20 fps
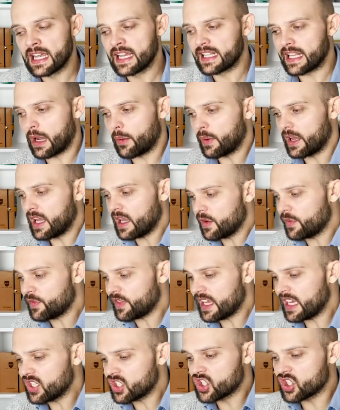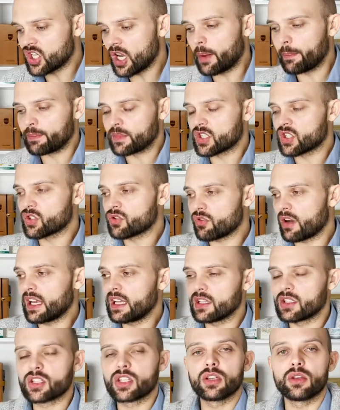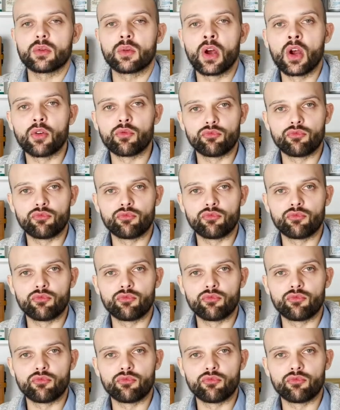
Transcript: Now, if they jump straight to,